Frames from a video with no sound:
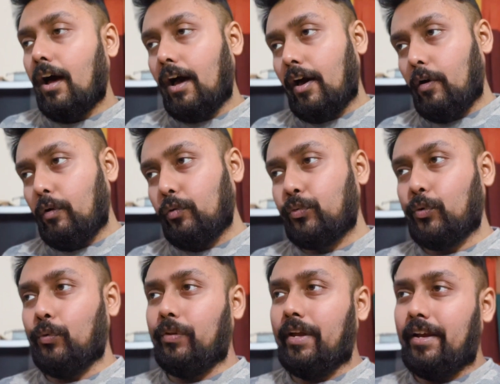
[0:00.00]
I
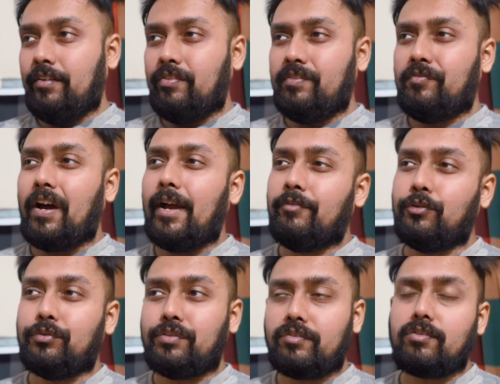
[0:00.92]
also need 5
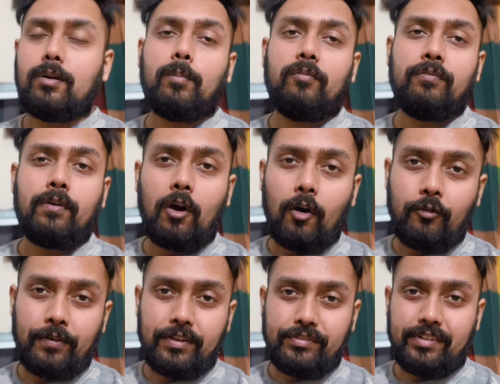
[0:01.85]
to 6 cups of
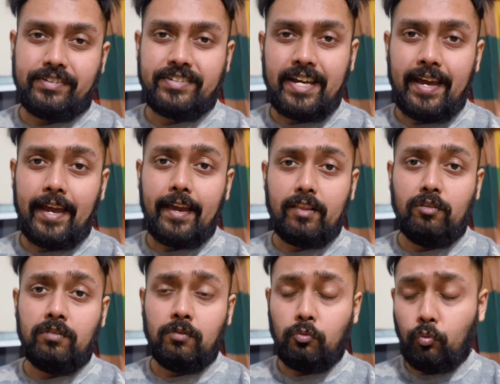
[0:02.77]
coffee a day
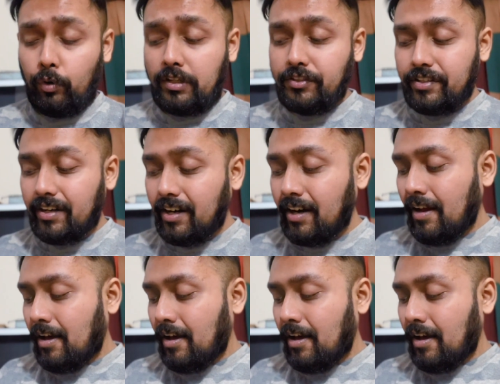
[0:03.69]
in winter,